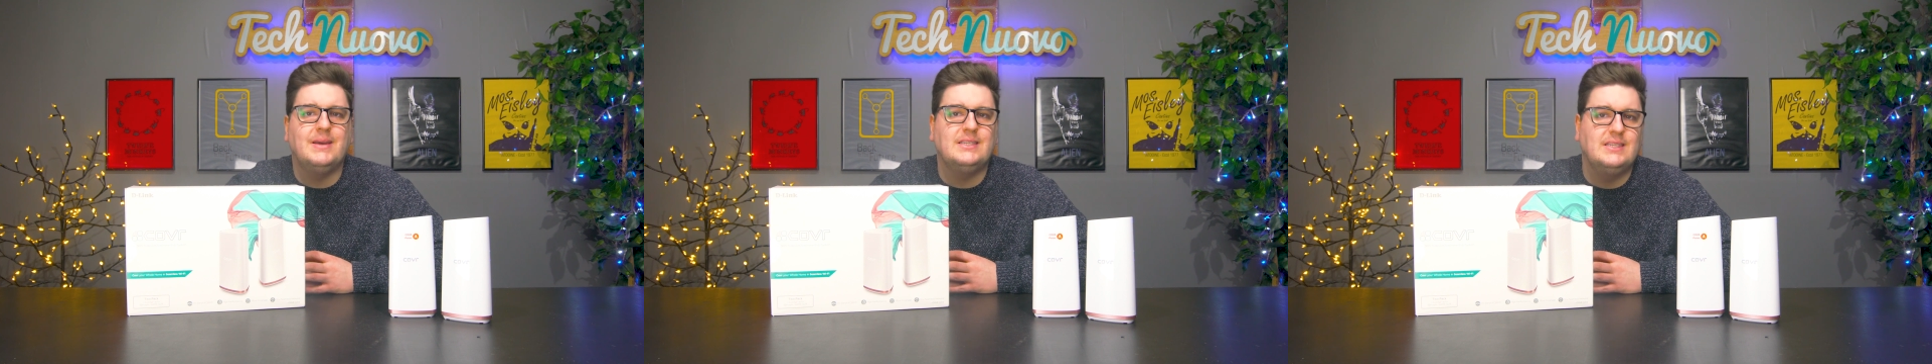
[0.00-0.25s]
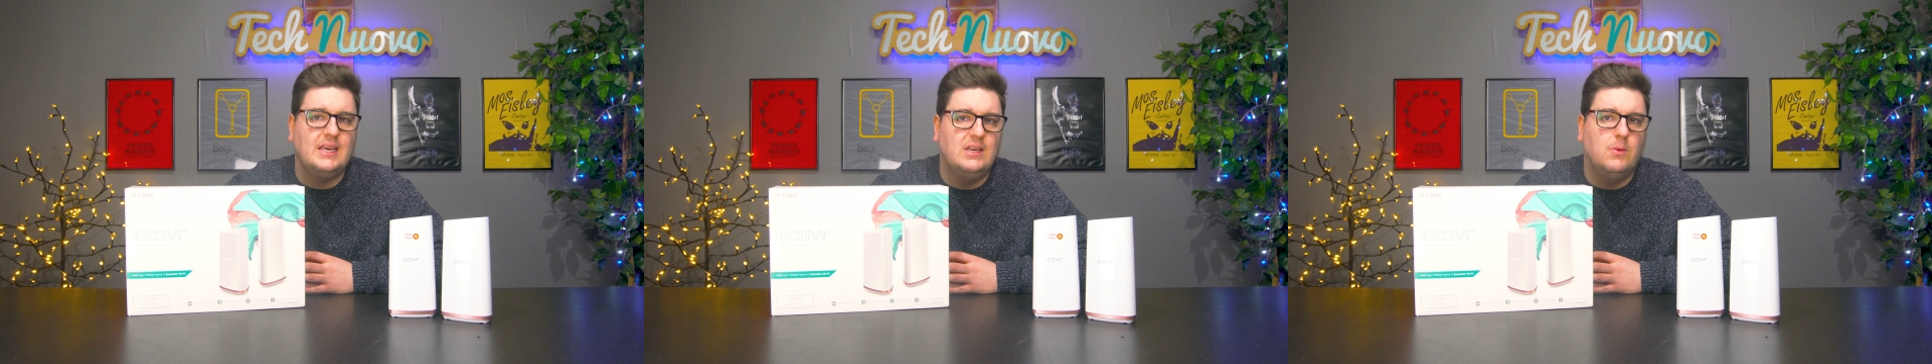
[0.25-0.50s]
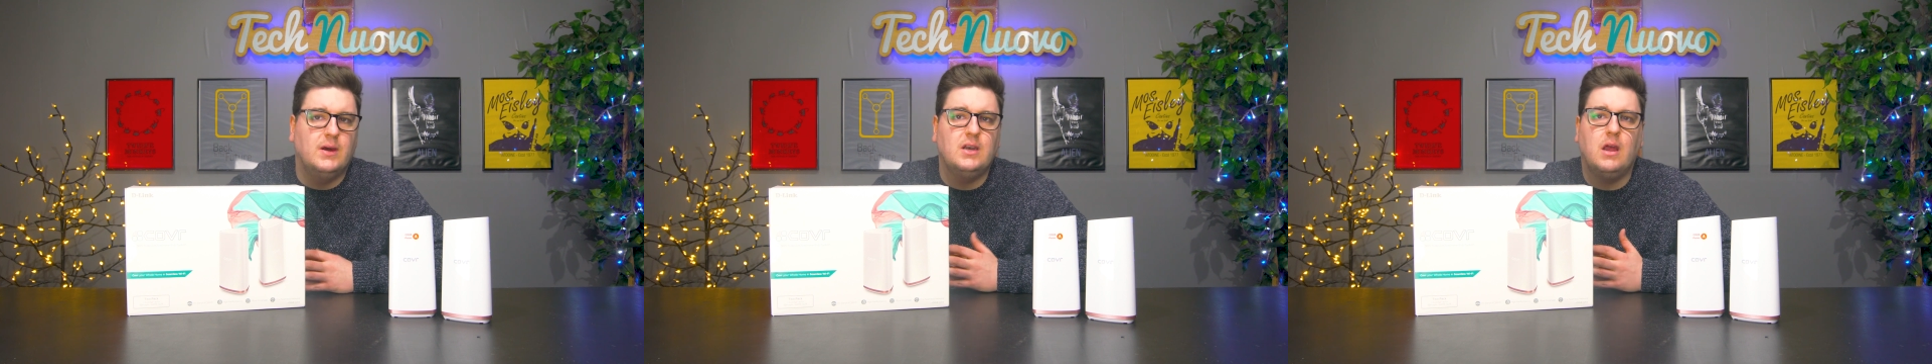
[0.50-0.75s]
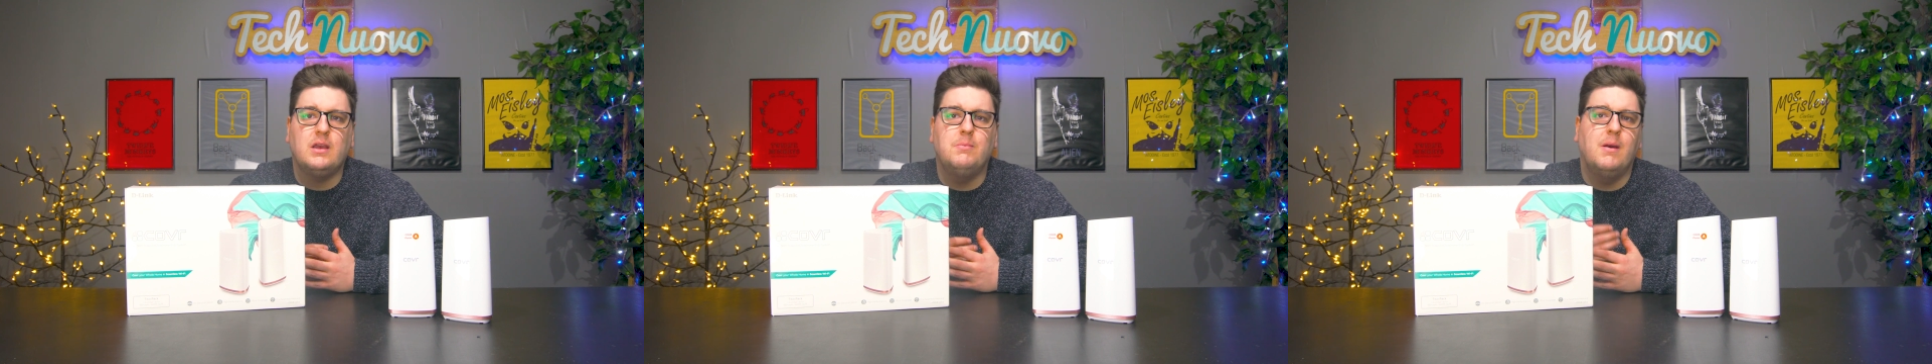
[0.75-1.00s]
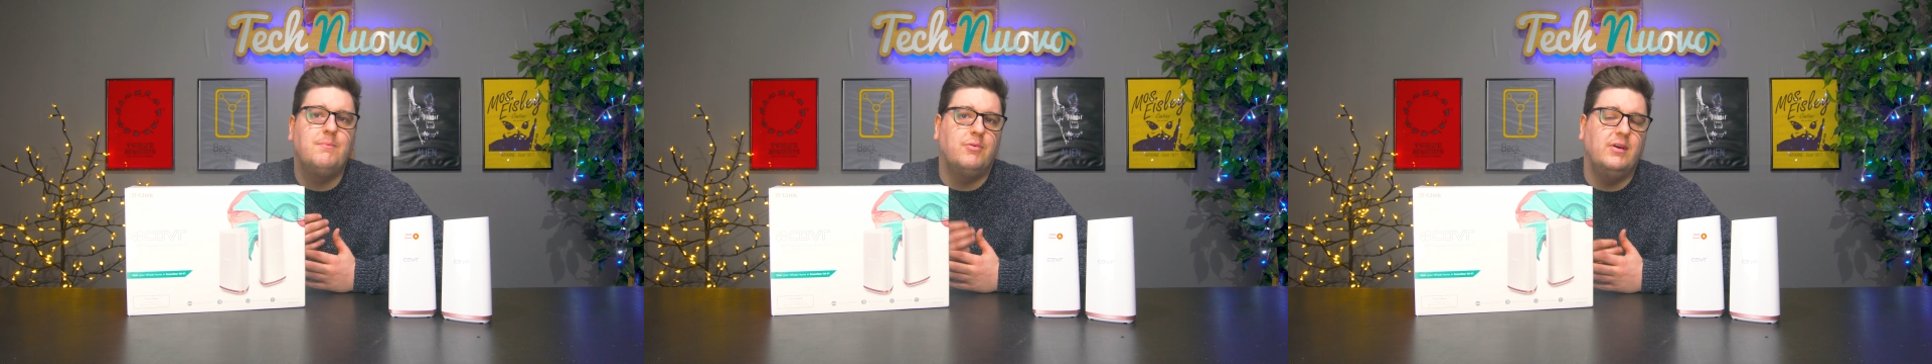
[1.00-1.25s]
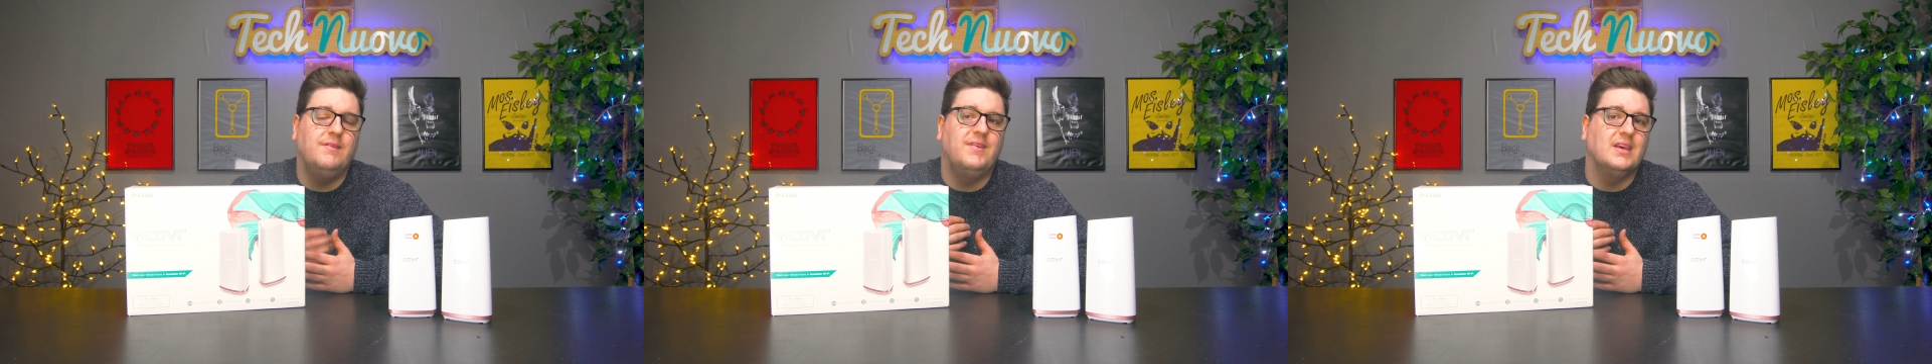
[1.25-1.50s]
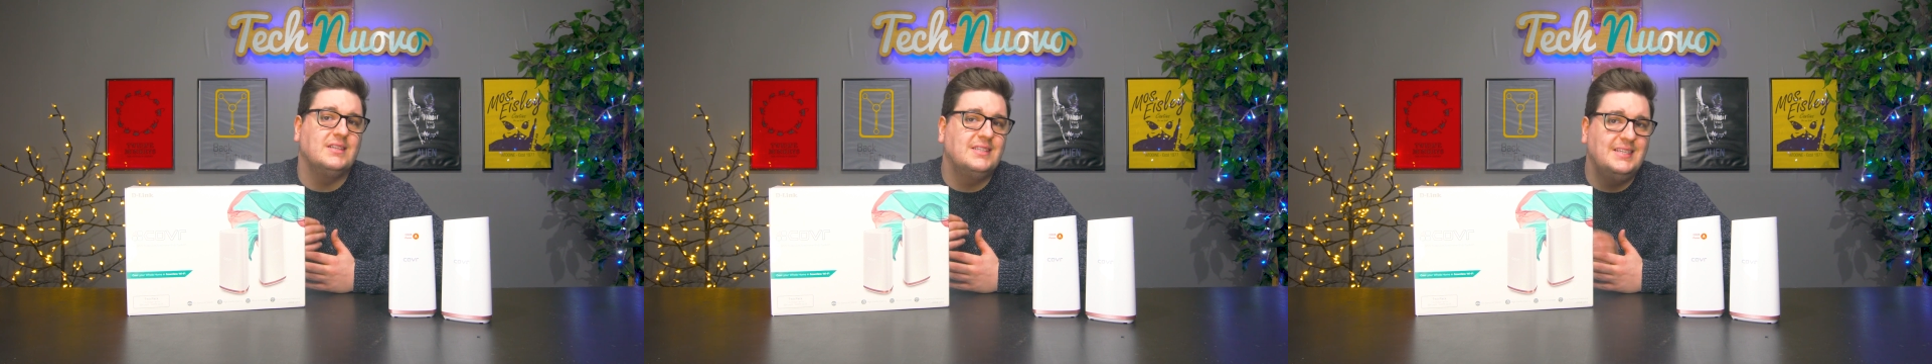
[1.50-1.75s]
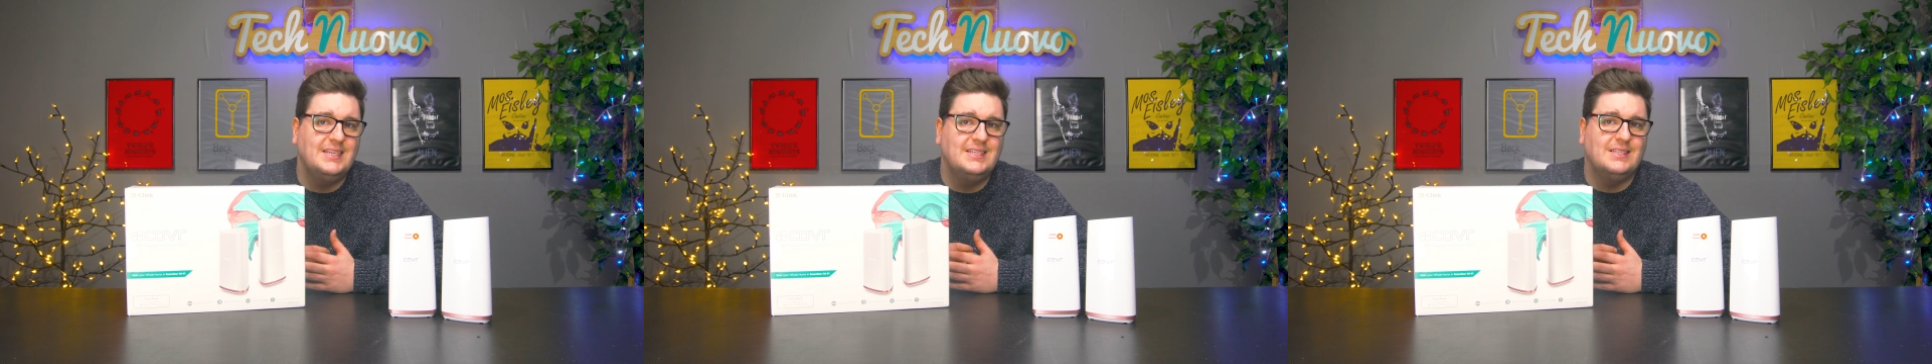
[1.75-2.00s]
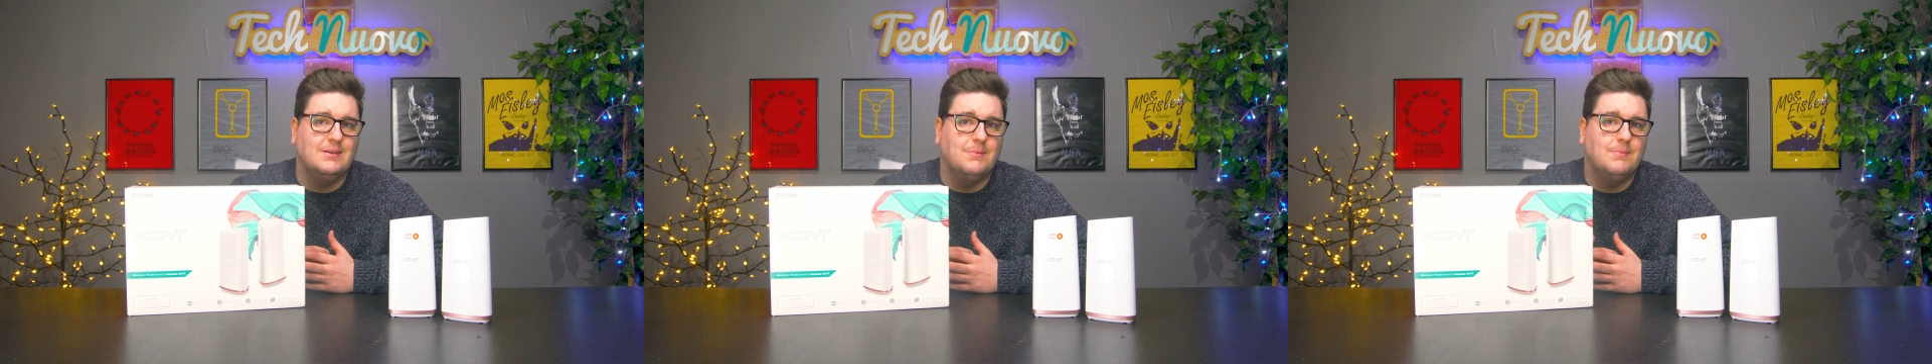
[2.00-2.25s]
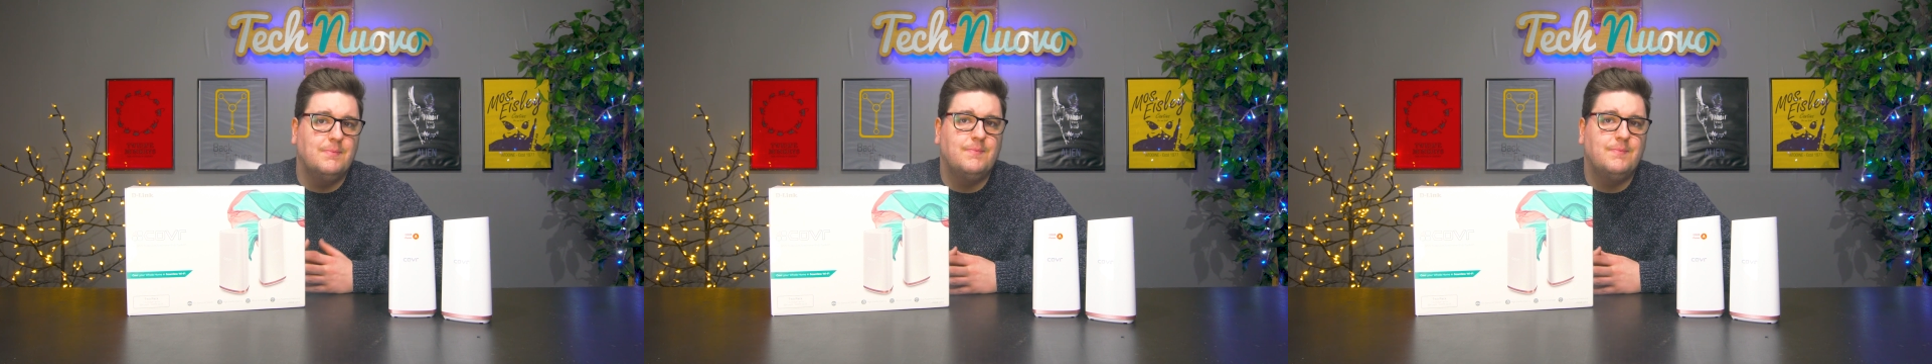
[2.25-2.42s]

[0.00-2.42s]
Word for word: best signal unlike my previous system.